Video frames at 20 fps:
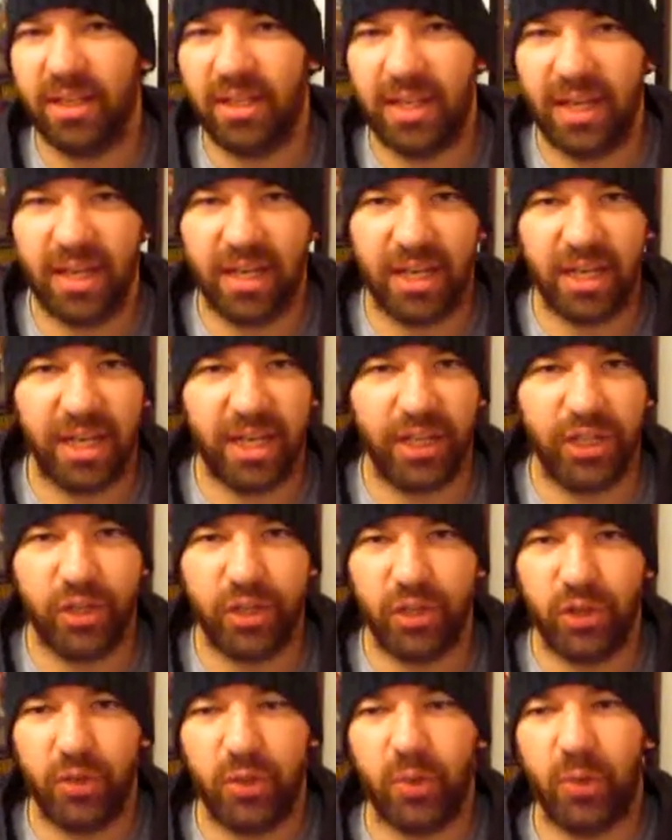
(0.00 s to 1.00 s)
get an
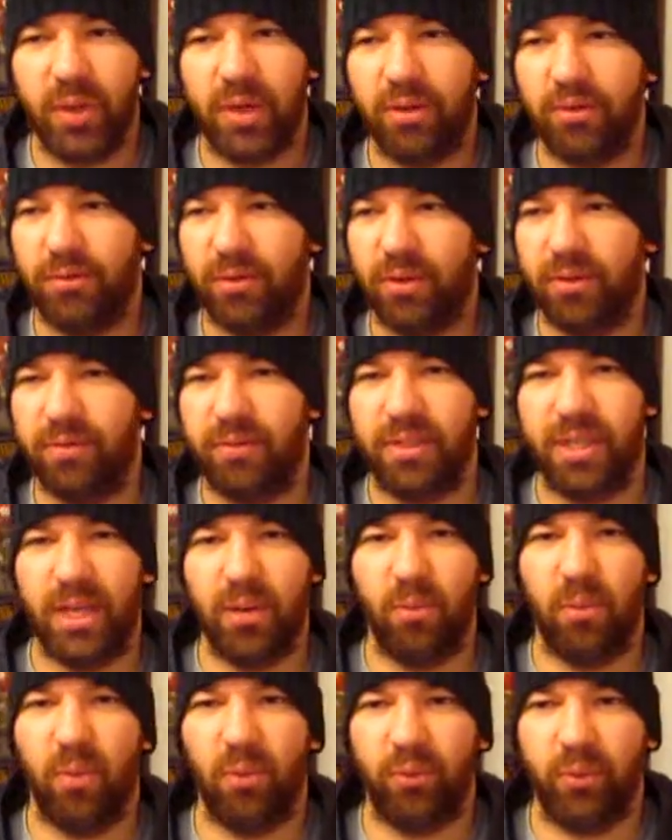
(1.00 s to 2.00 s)
issue of, of say
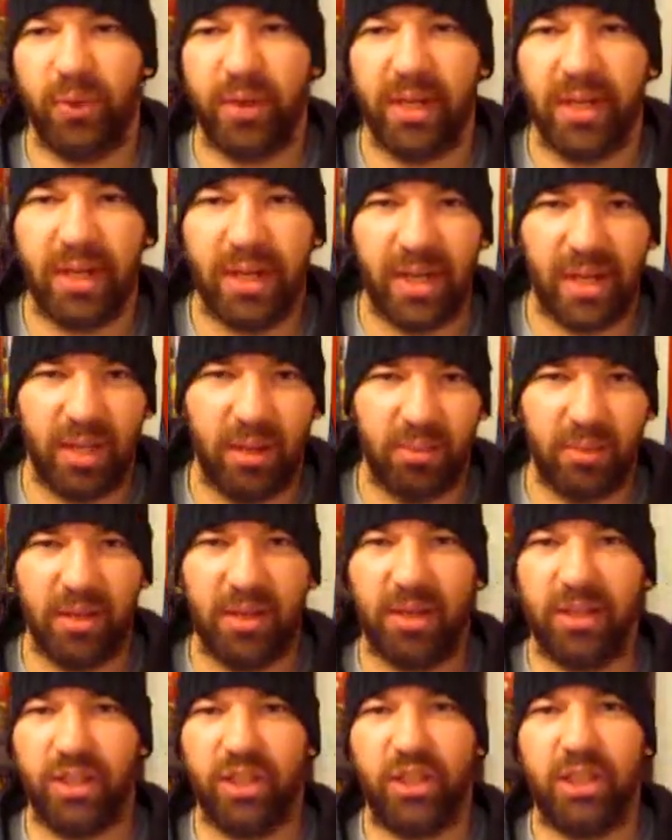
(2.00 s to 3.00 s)
Wolverine and it'll be
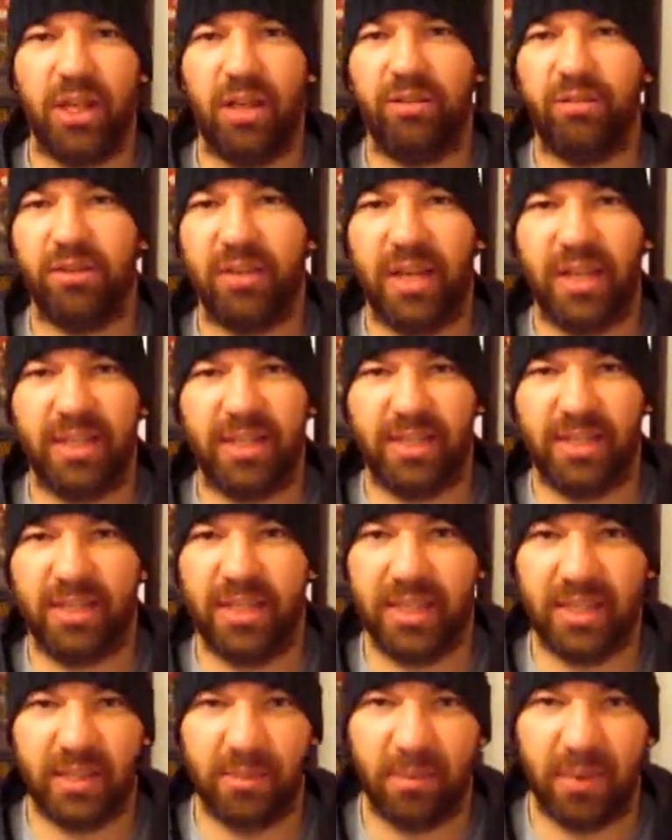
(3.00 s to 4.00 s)
on the shelf for like
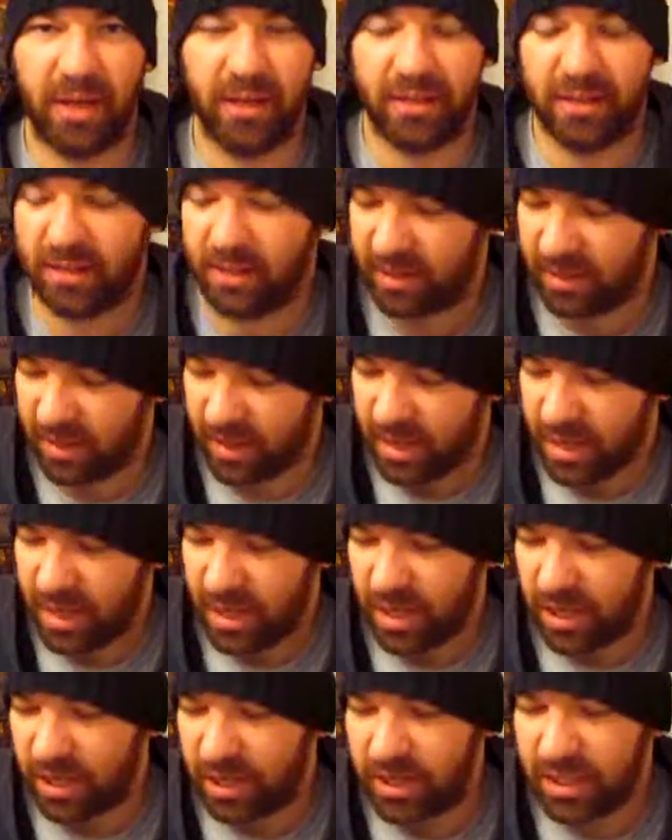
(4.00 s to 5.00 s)
six months. And
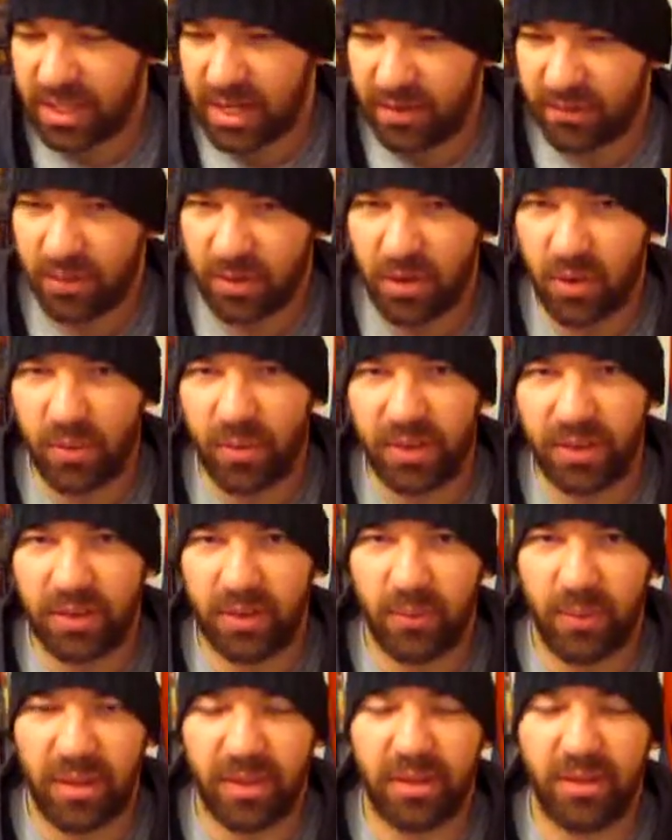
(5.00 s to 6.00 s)
you just never know with
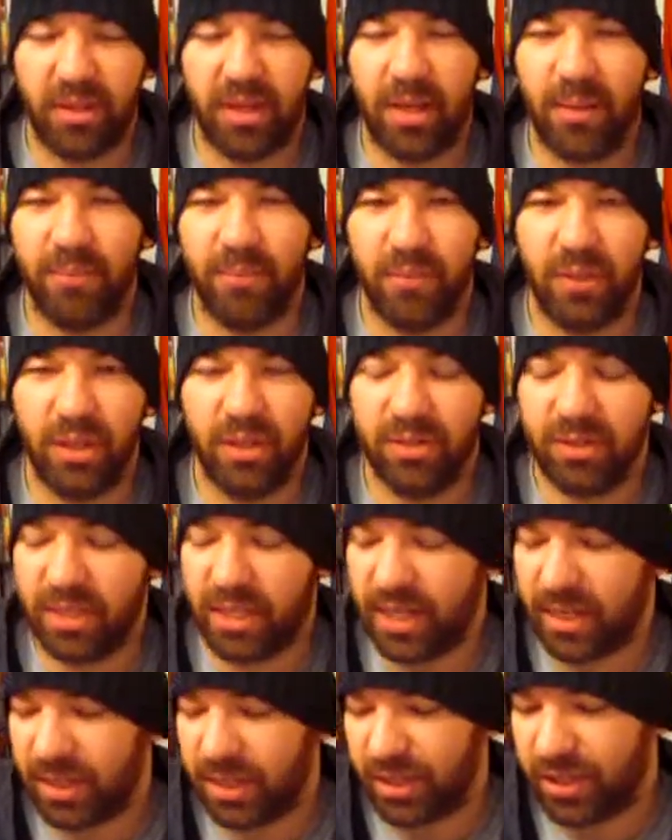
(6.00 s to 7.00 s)
with uh,
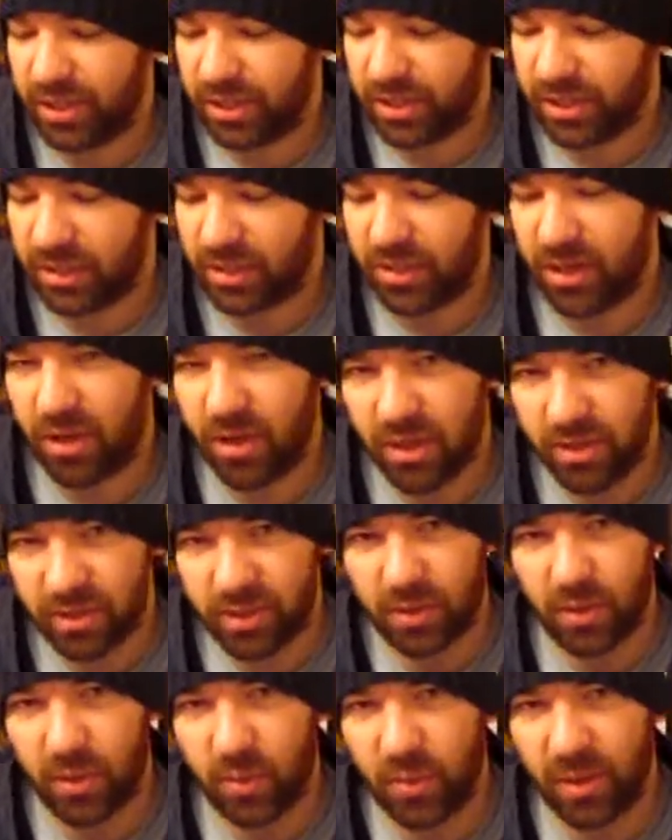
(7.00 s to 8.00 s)
newsstand editions.
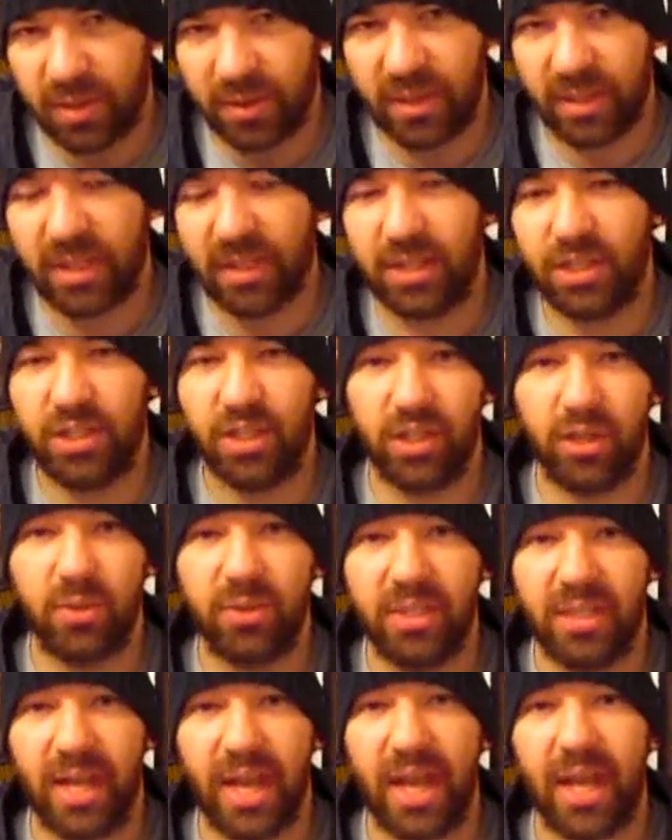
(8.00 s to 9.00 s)
Also, one thing is
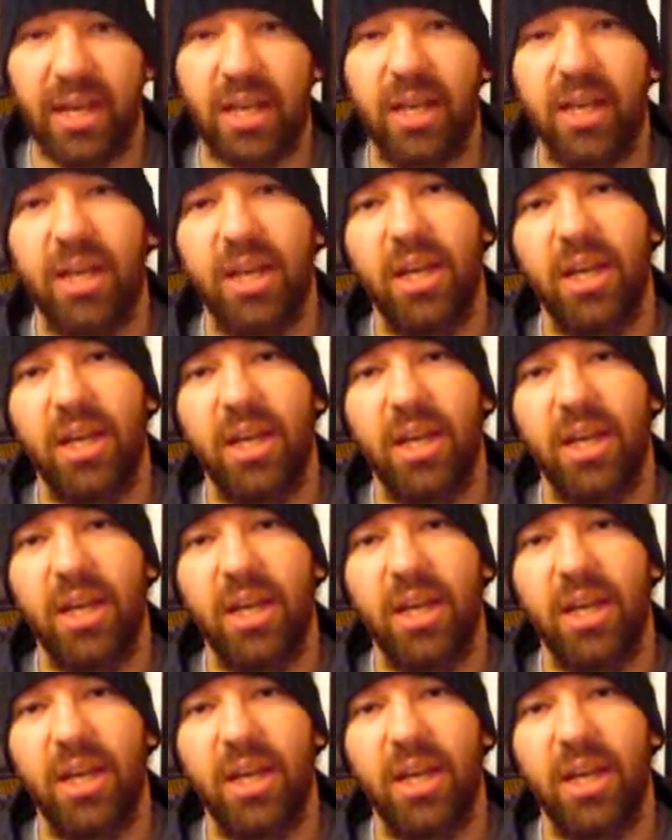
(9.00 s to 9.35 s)
newsstand